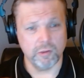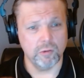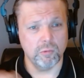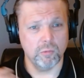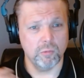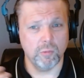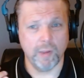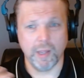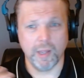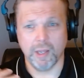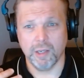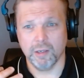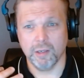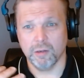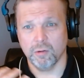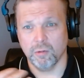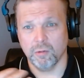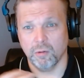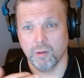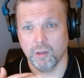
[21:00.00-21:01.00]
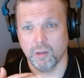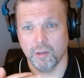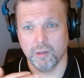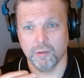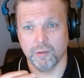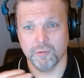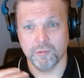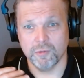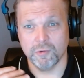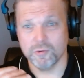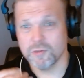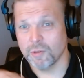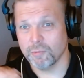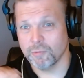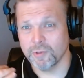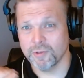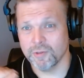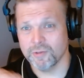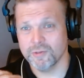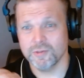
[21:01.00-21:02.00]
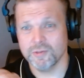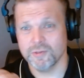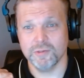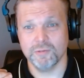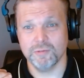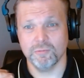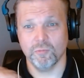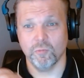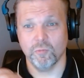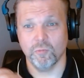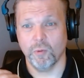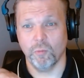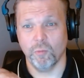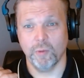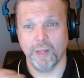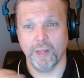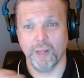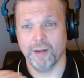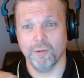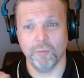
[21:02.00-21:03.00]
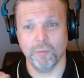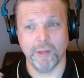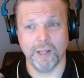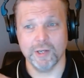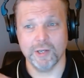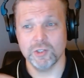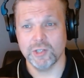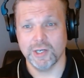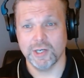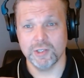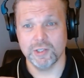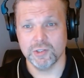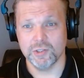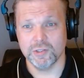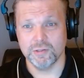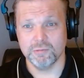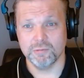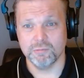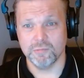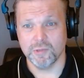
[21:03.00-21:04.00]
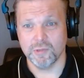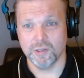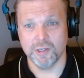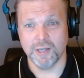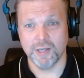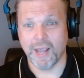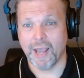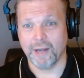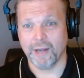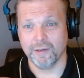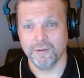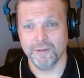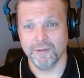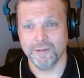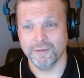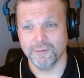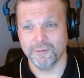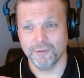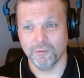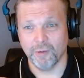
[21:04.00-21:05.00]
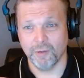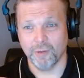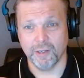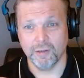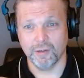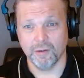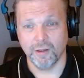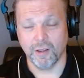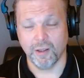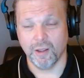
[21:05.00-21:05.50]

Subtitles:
you, hey, something's we got to change the tact, right?